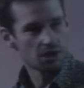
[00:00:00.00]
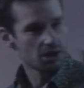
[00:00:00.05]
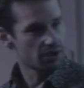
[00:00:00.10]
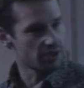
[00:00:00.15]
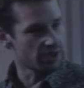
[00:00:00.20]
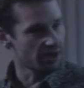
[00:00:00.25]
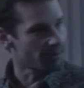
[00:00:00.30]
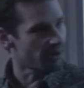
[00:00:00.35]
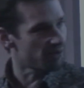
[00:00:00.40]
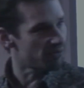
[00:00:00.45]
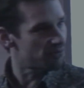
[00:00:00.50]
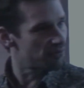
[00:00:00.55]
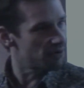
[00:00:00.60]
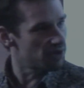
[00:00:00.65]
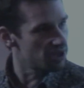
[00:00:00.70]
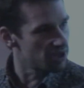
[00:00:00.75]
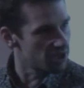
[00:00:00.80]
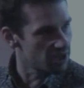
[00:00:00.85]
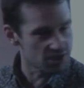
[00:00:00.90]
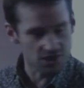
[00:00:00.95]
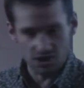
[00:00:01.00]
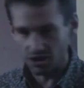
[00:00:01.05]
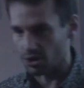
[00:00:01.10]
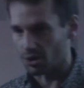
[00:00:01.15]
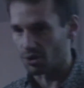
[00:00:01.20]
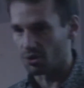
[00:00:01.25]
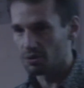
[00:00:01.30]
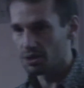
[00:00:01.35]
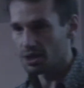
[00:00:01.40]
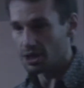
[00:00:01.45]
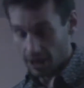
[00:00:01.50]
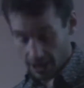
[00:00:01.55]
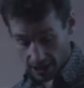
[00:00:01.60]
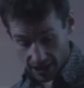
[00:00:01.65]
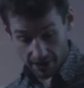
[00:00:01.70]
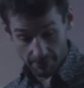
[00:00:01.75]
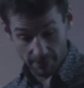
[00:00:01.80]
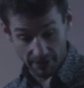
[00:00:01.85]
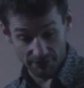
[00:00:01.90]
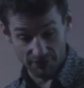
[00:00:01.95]
And then about 3 years ago,
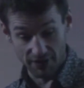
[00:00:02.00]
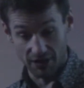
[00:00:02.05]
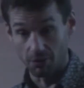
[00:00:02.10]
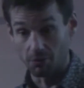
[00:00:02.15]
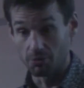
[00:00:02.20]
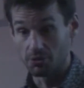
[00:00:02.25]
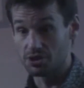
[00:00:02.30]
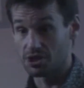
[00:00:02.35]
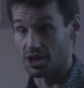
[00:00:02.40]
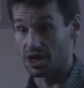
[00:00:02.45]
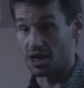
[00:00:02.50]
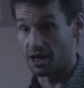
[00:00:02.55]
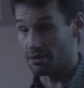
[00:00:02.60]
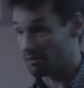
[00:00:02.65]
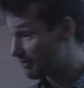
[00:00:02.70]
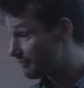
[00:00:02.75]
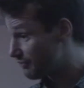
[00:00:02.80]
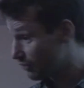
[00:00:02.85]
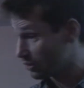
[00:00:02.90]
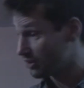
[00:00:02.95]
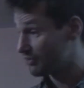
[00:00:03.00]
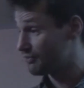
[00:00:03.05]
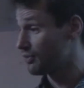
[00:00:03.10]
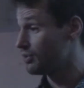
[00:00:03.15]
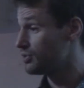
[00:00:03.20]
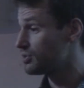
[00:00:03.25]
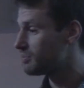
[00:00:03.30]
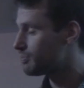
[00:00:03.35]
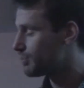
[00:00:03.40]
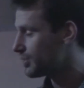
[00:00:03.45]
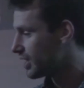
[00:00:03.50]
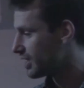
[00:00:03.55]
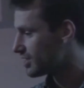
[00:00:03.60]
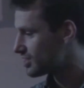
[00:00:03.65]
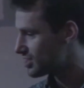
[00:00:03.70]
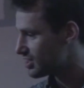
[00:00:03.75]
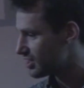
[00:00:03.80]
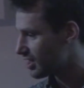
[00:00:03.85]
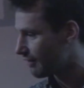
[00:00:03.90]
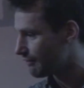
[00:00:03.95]
I found a fully funded
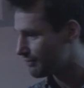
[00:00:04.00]
PhD